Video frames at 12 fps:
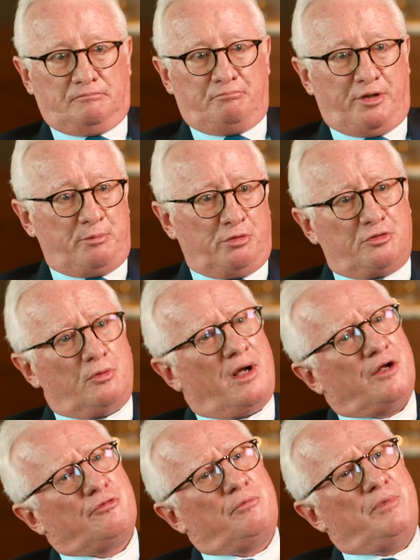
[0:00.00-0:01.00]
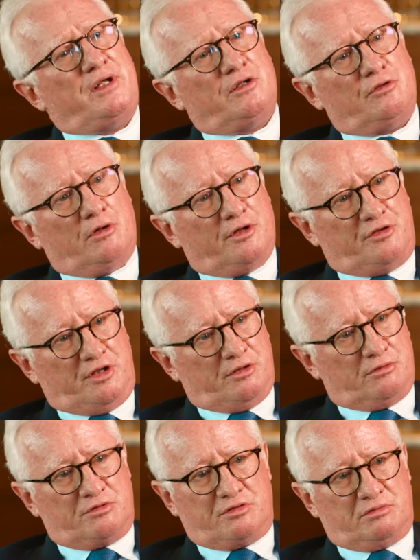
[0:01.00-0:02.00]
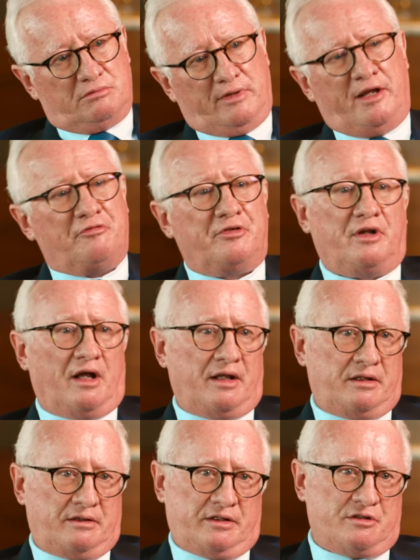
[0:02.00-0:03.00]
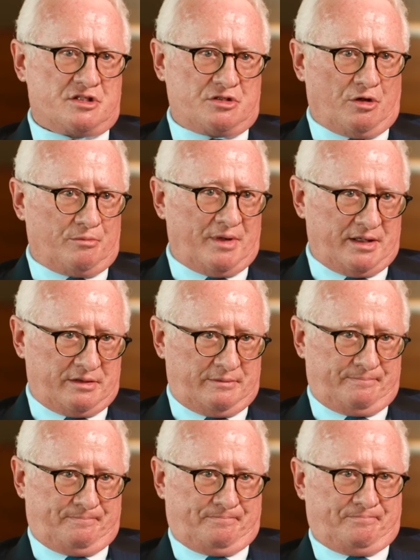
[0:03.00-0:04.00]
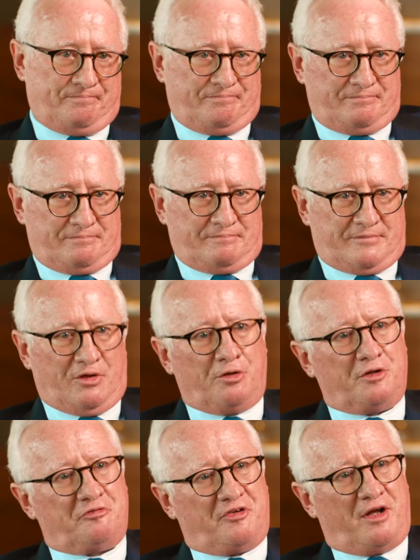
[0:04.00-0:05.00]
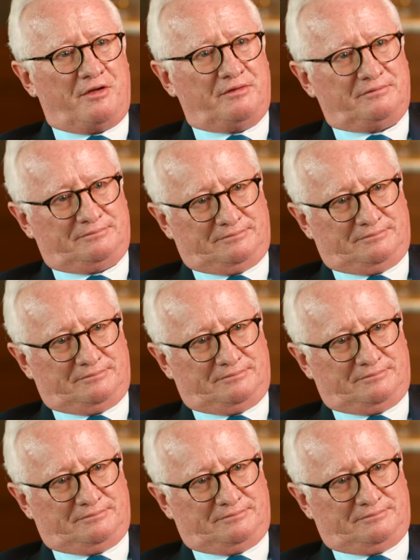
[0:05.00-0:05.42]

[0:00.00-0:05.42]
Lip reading: People do $100 million deals every day in the stock market on the phone.